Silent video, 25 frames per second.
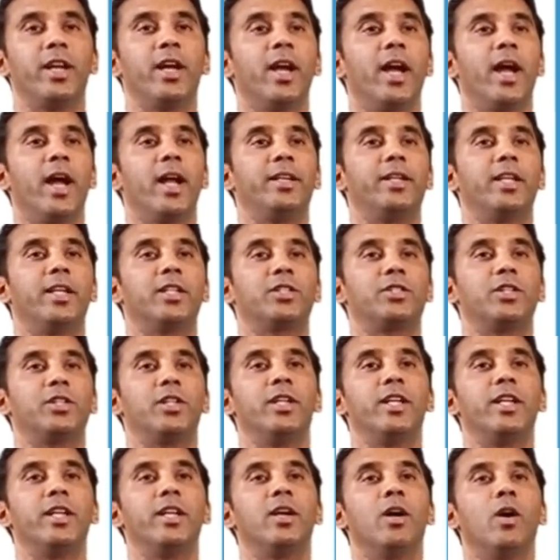and
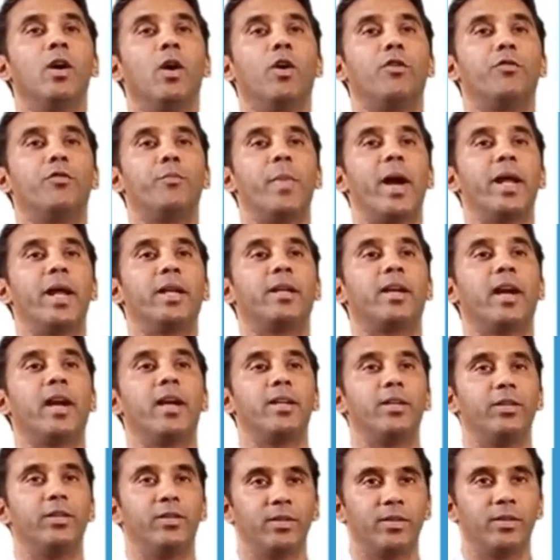destiny of
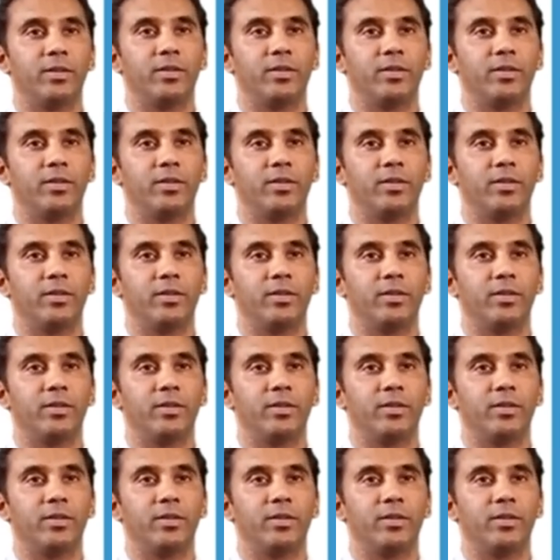mankind.